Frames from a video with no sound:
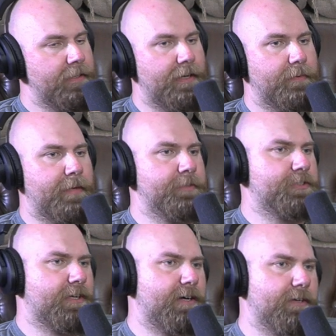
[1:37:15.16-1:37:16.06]
Yeah, when I'm in
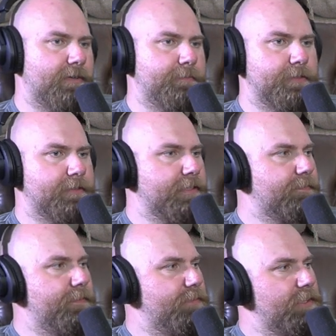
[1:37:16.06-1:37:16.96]
Chicago, I'm doing
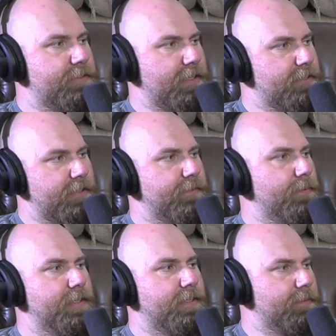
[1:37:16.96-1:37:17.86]
like 15 sets
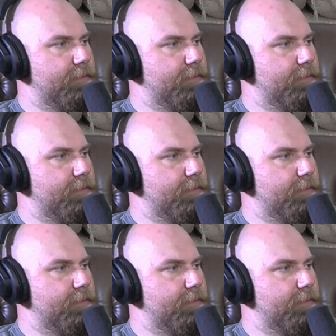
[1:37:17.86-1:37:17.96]
every week.